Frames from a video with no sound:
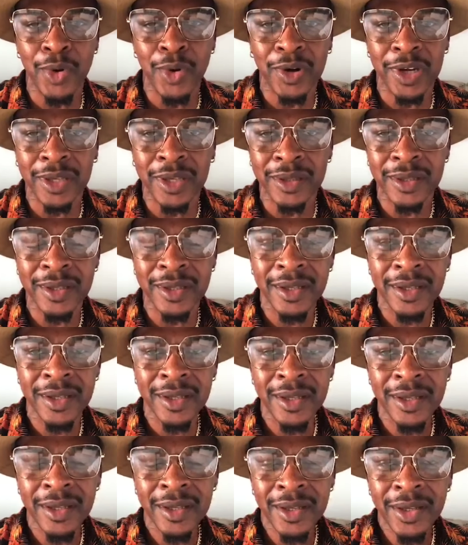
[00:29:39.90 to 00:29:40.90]
Brooklyn.
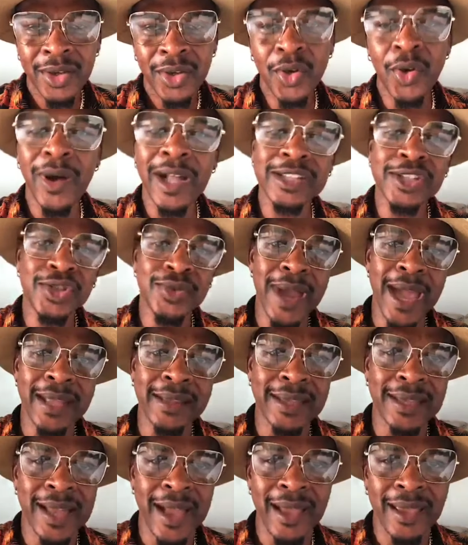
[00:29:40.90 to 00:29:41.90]
Go and
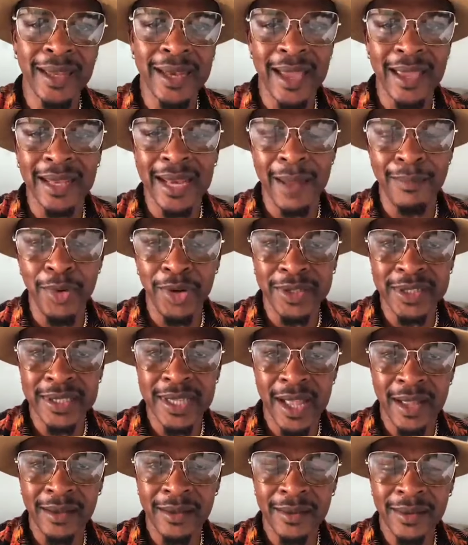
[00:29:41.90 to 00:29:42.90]
try it in a
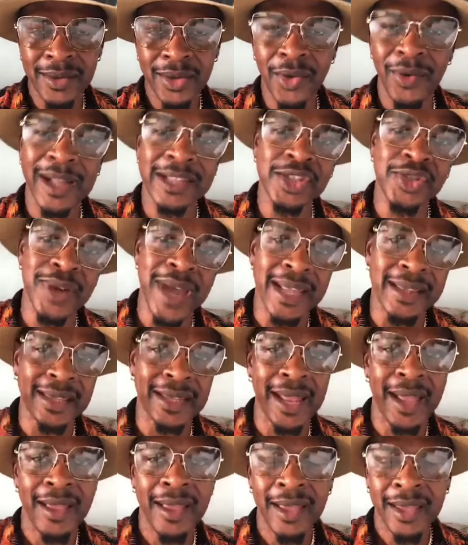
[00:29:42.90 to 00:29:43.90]
Brixton. Go and try
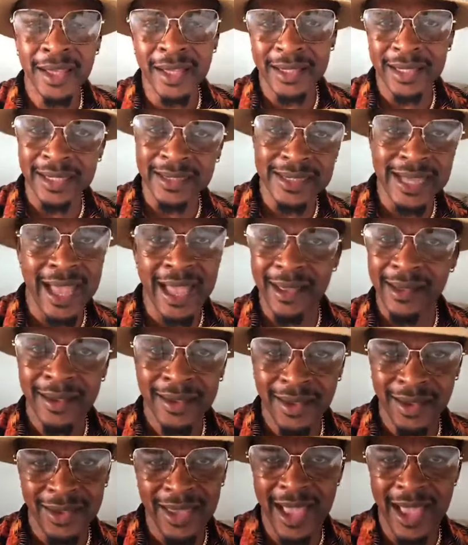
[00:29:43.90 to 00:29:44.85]
it in a... You think that...